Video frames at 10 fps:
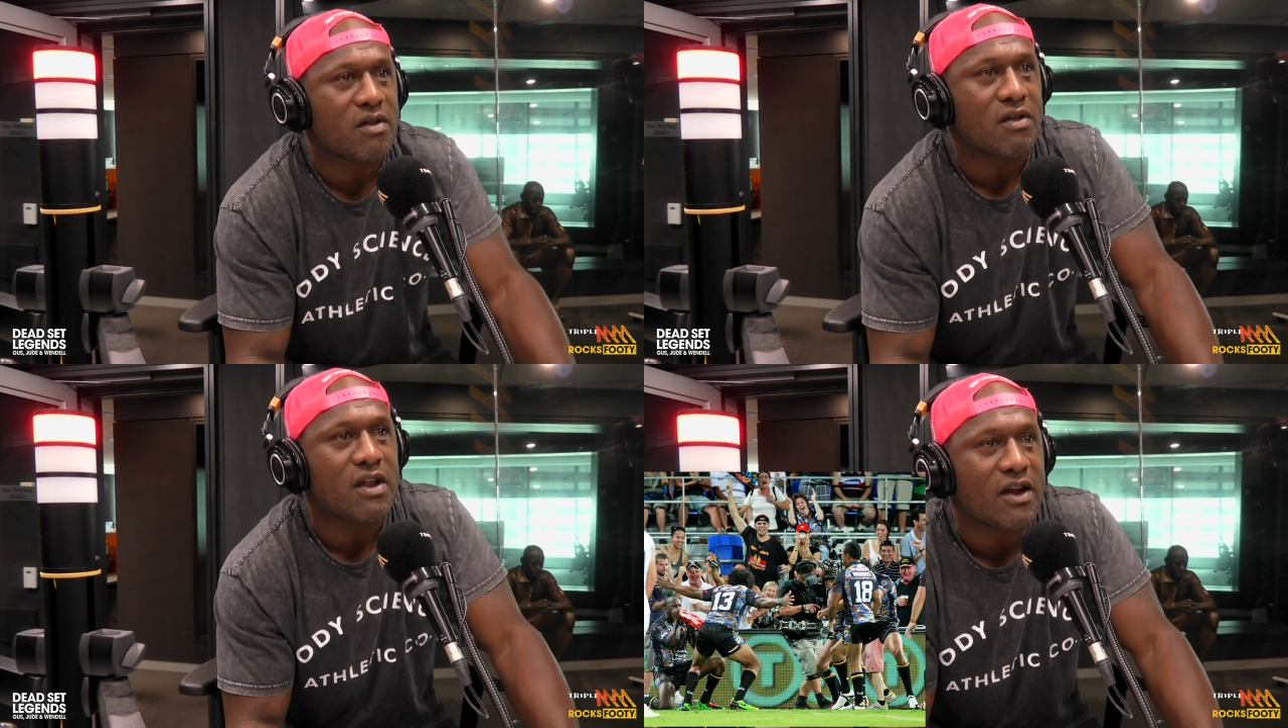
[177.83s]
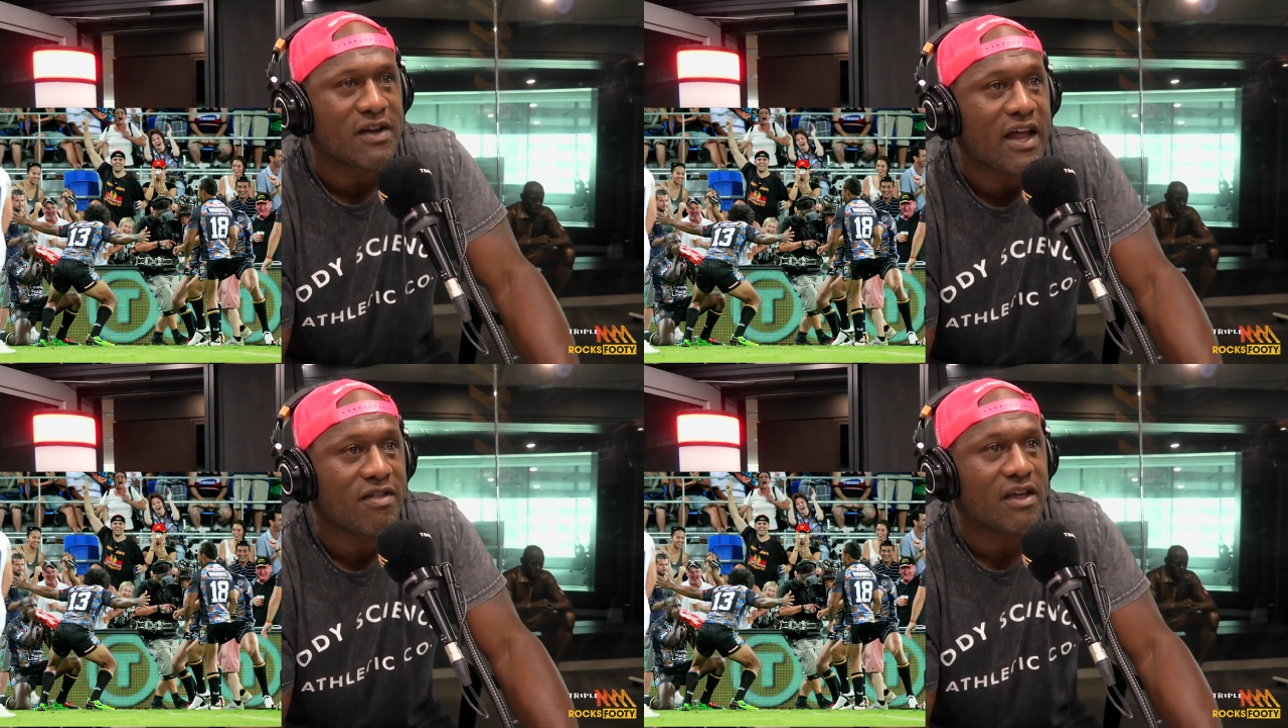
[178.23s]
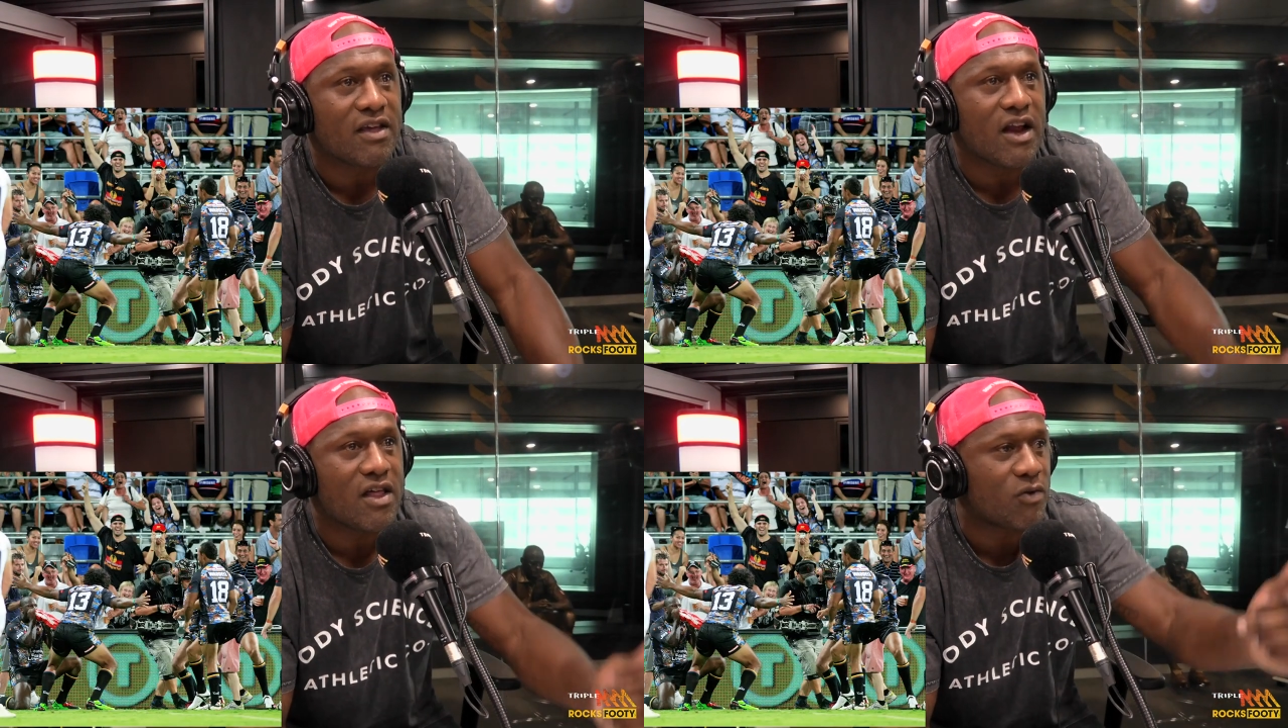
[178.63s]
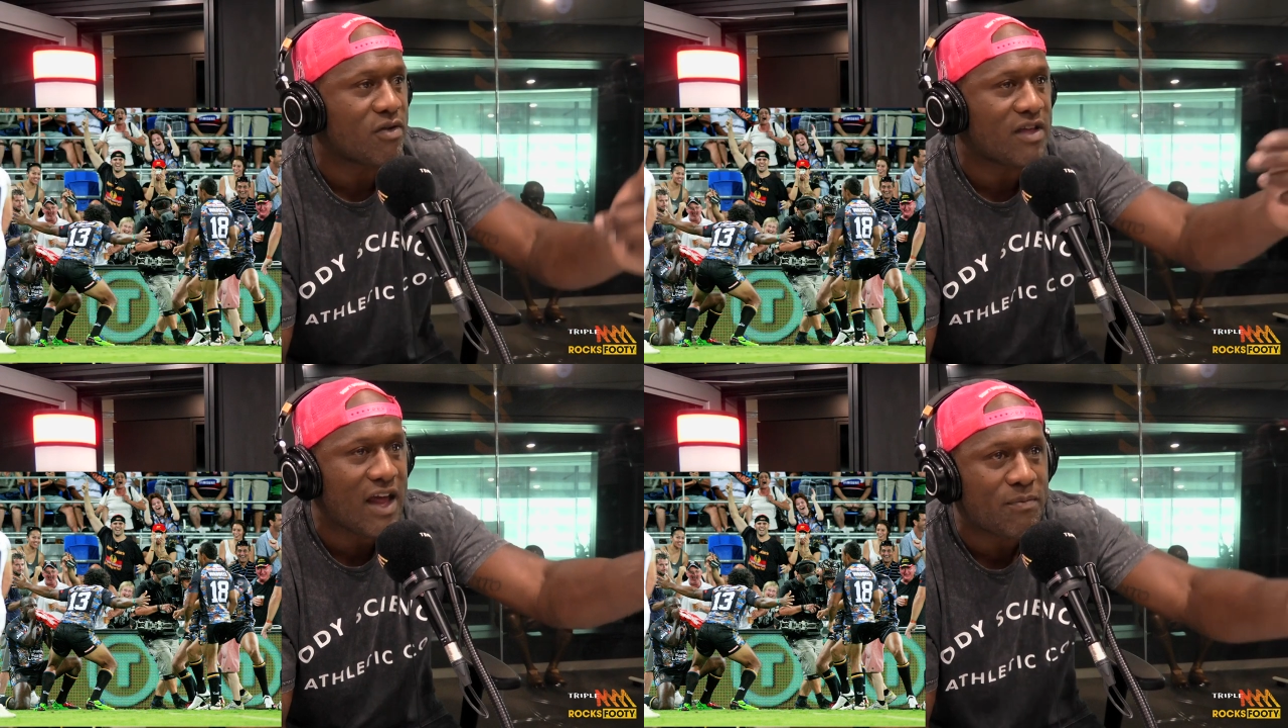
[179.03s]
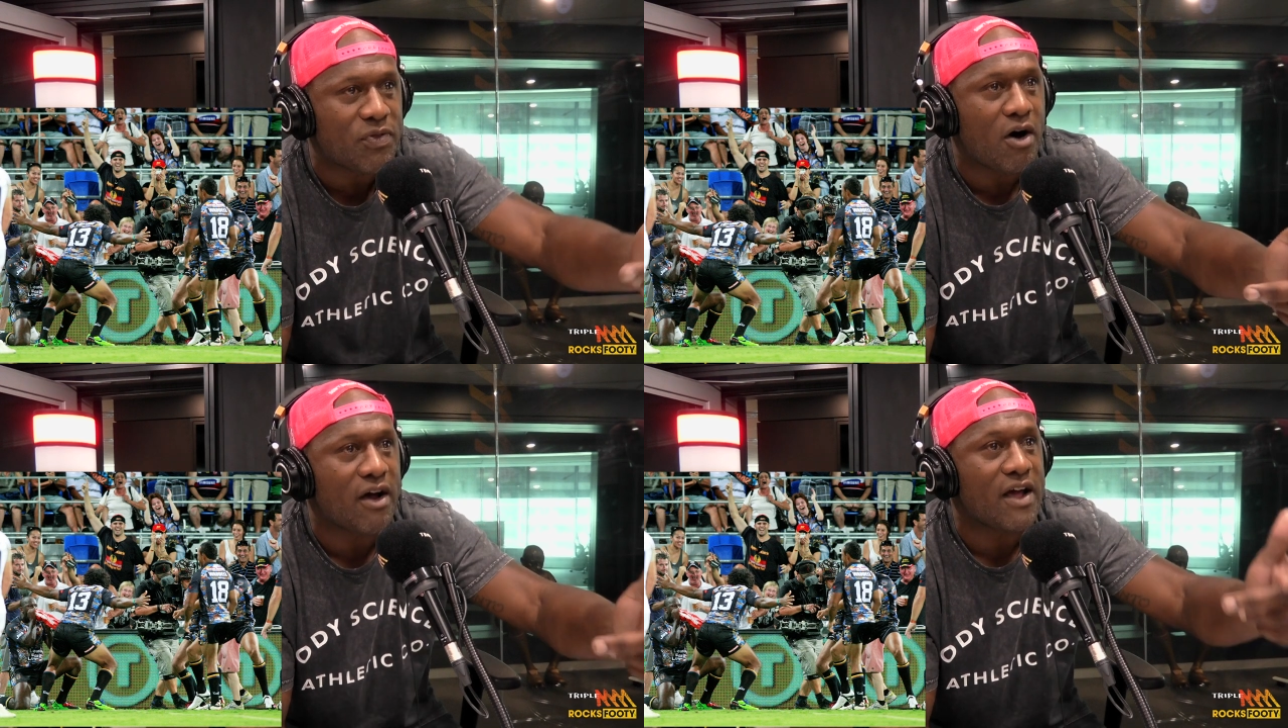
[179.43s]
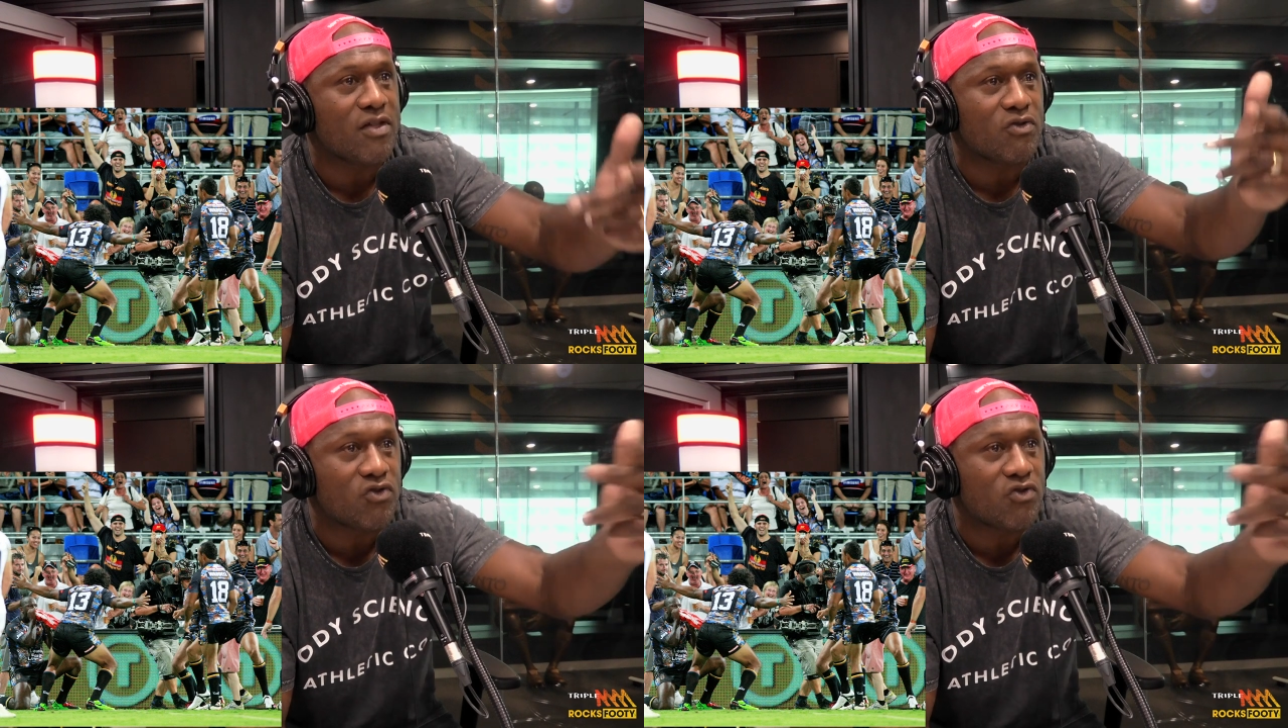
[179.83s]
you know, dancing. You know, there was Sam Thaiday, there was